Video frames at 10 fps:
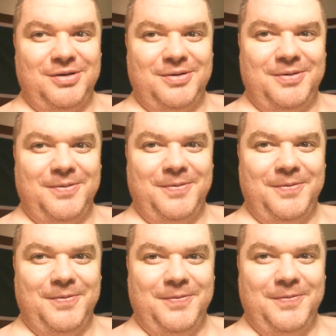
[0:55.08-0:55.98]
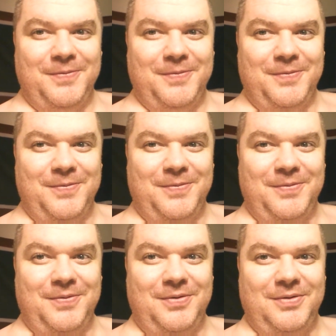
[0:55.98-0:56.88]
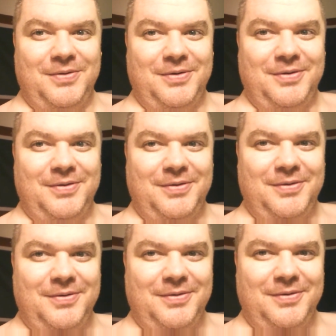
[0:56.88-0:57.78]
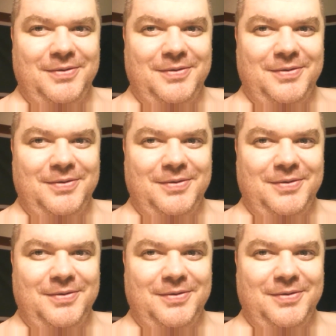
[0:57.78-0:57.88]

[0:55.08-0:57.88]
Nothing is said.